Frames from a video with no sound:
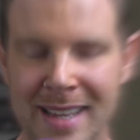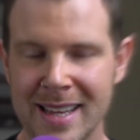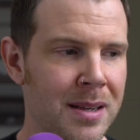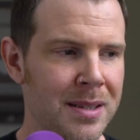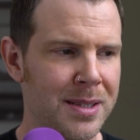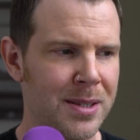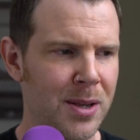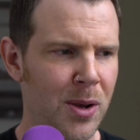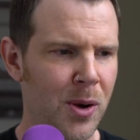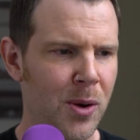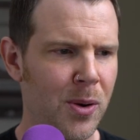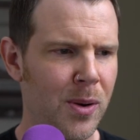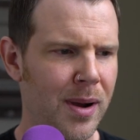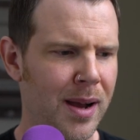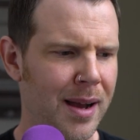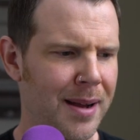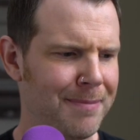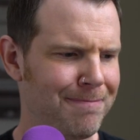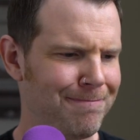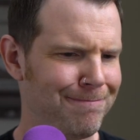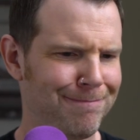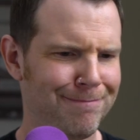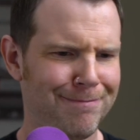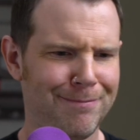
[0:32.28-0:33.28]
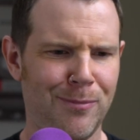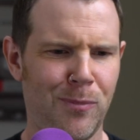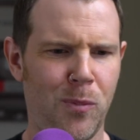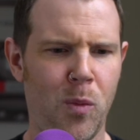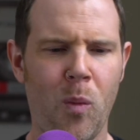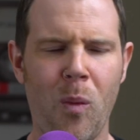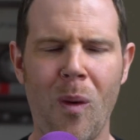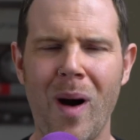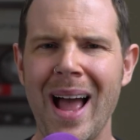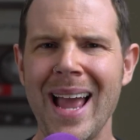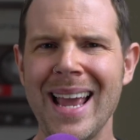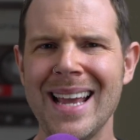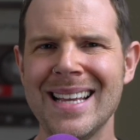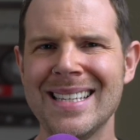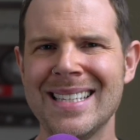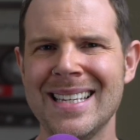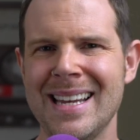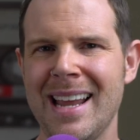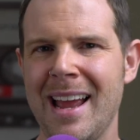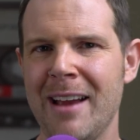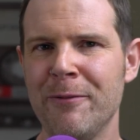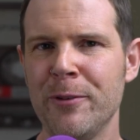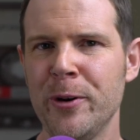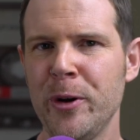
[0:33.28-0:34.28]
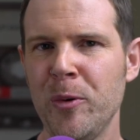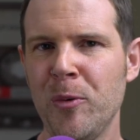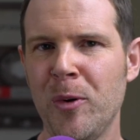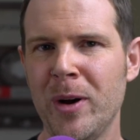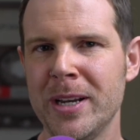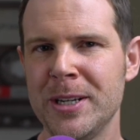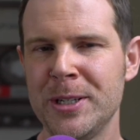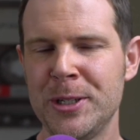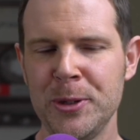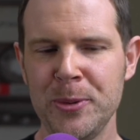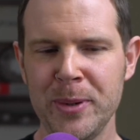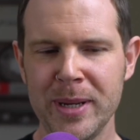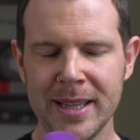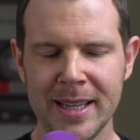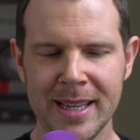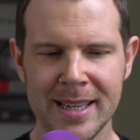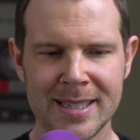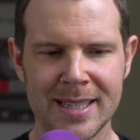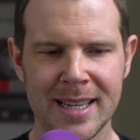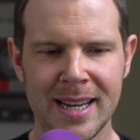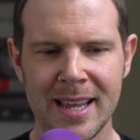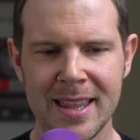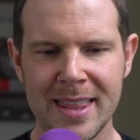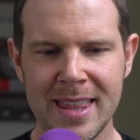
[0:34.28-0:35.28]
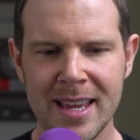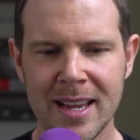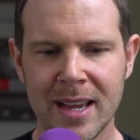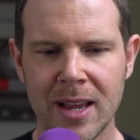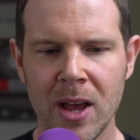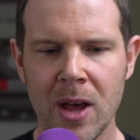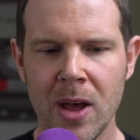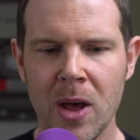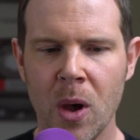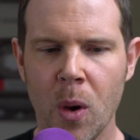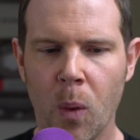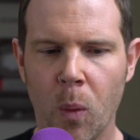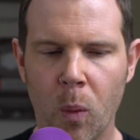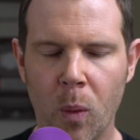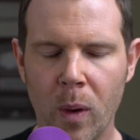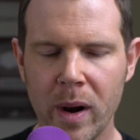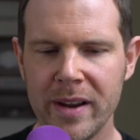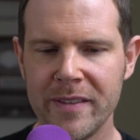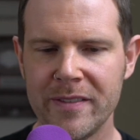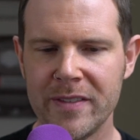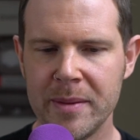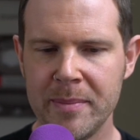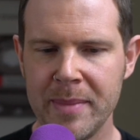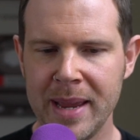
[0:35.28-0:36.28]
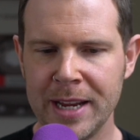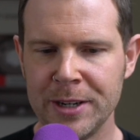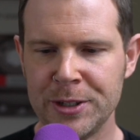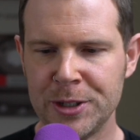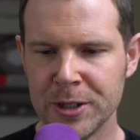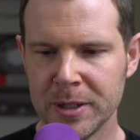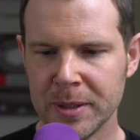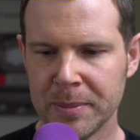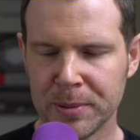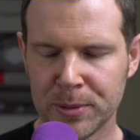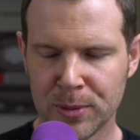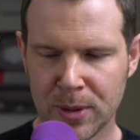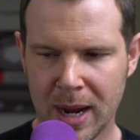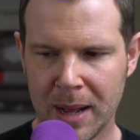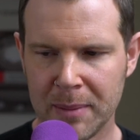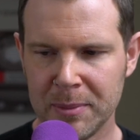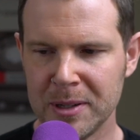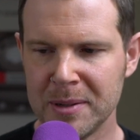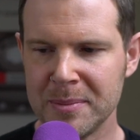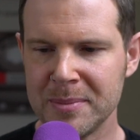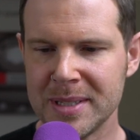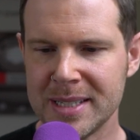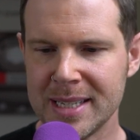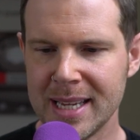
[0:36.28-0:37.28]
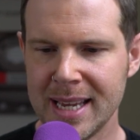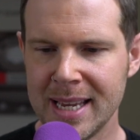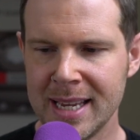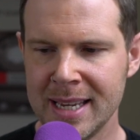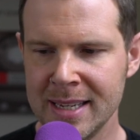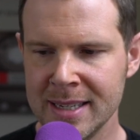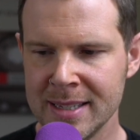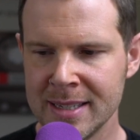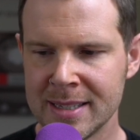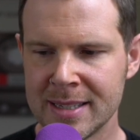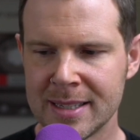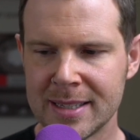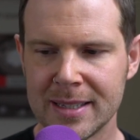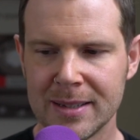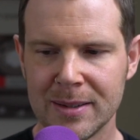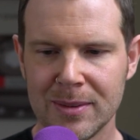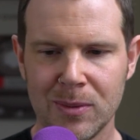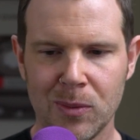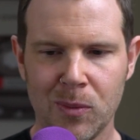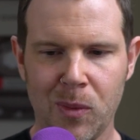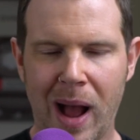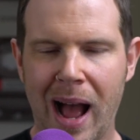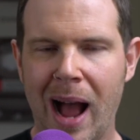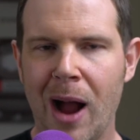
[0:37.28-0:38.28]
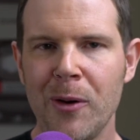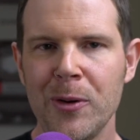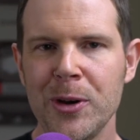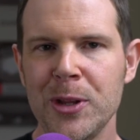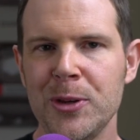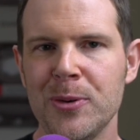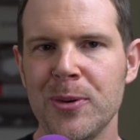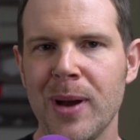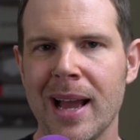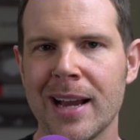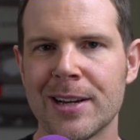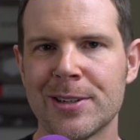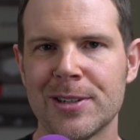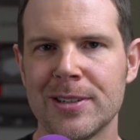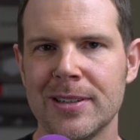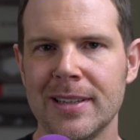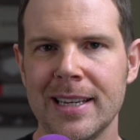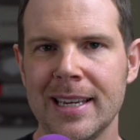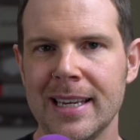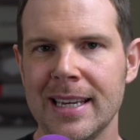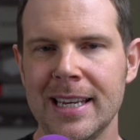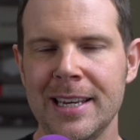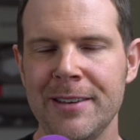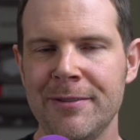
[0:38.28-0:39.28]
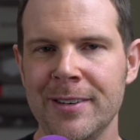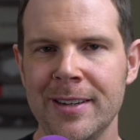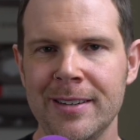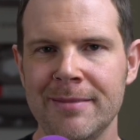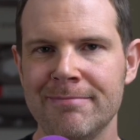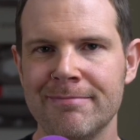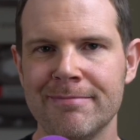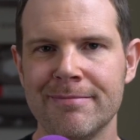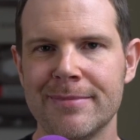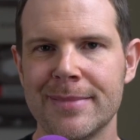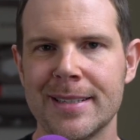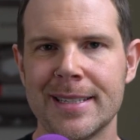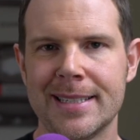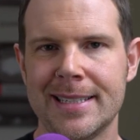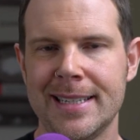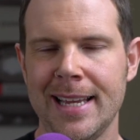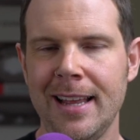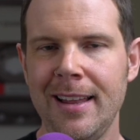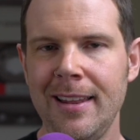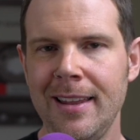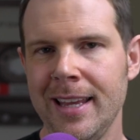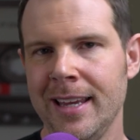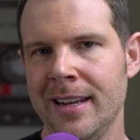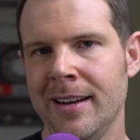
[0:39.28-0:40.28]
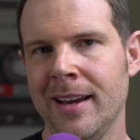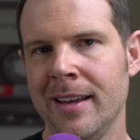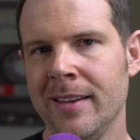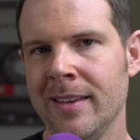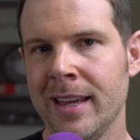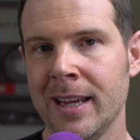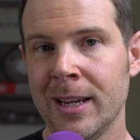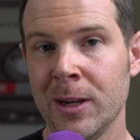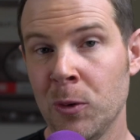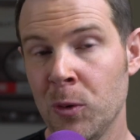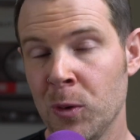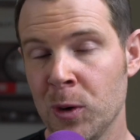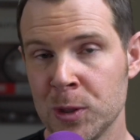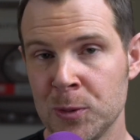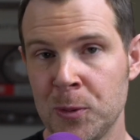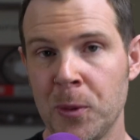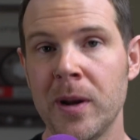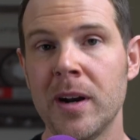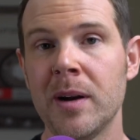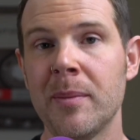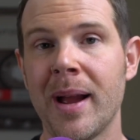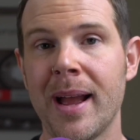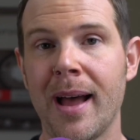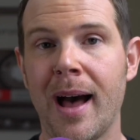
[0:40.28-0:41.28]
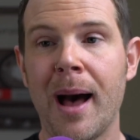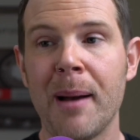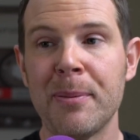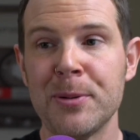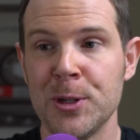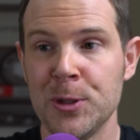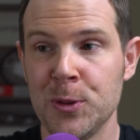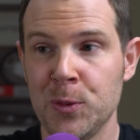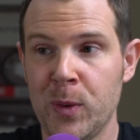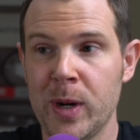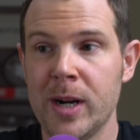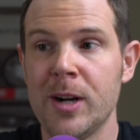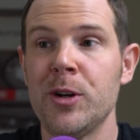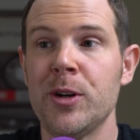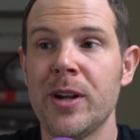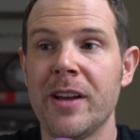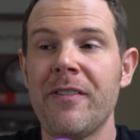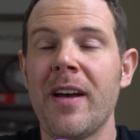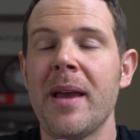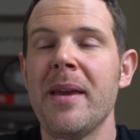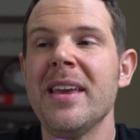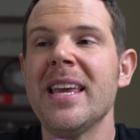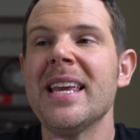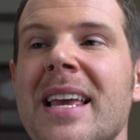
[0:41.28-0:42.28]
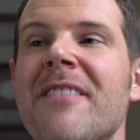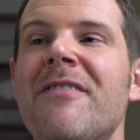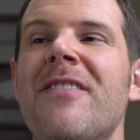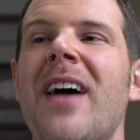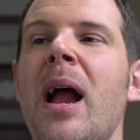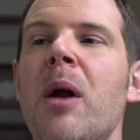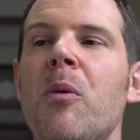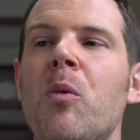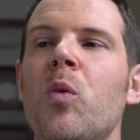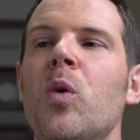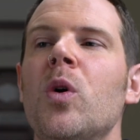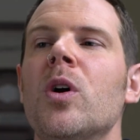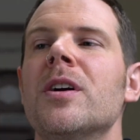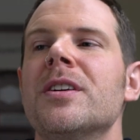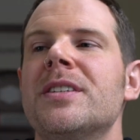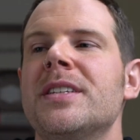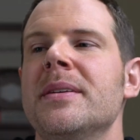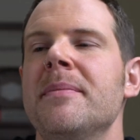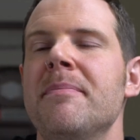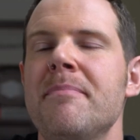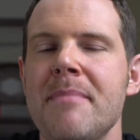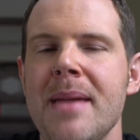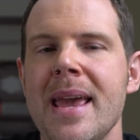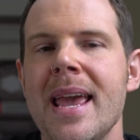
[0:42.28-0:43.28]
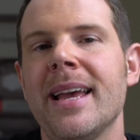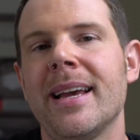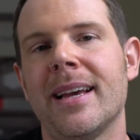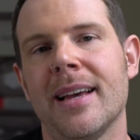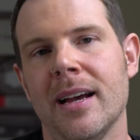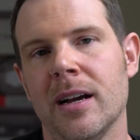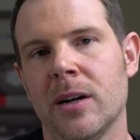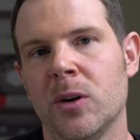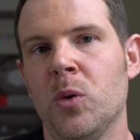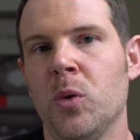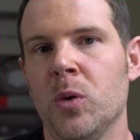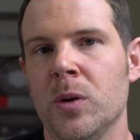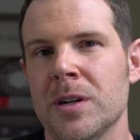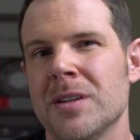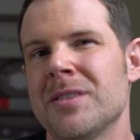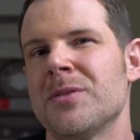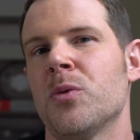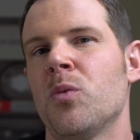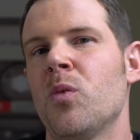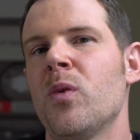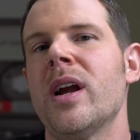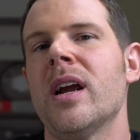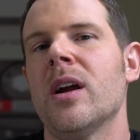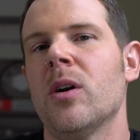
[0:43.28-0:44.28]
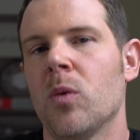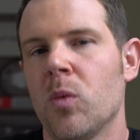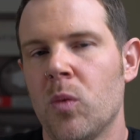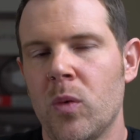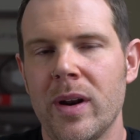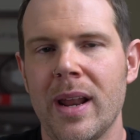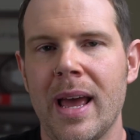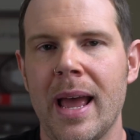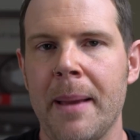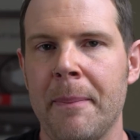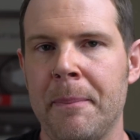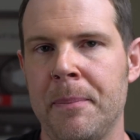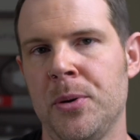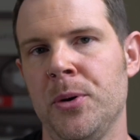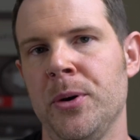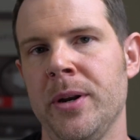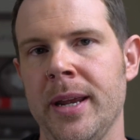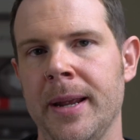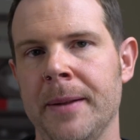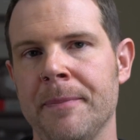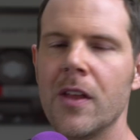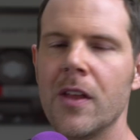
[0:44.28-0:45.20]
So why isn't everyone doing this? And I think one of the major problems is how do you actually even sell an online course? What are my options? Where if I if I were to make a course, where would I put it?